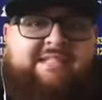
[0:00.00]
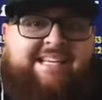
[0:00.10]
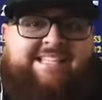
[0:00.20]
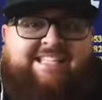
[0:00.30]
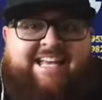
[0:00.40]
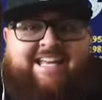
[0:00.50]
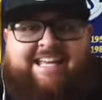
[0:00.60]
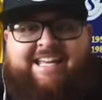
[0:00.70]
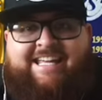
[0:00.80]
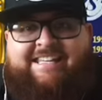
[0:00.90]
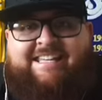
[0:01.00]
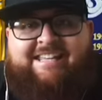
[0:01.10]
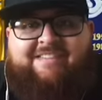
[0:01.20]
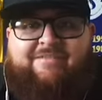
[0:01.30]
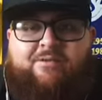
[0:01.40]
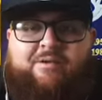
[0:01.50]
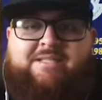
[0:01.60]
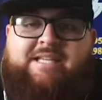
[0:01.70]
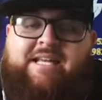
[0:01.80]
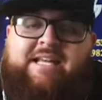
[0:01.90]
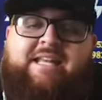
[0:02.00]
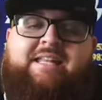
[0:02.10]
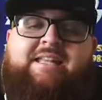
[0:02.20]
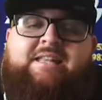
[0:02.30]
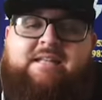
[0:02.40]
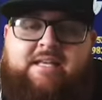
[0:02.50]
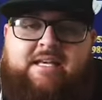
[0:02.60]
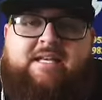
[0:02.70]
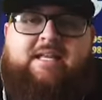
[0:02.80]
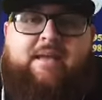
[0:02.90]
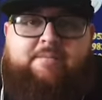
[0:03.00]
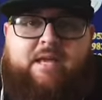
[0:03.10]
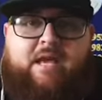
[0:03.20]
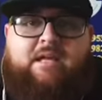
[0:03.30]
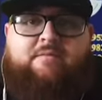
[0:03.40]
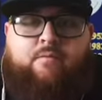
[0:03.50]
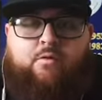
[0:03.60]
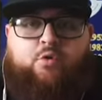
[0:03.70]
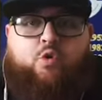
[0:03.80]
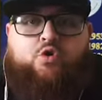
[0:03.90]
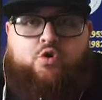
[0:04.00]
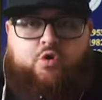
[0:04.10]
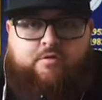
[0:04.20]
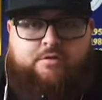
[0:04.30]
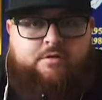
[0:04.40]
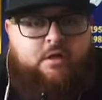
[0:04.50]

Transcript: He's second in the four, second in the league in the NBA in fourth quarter turnovers.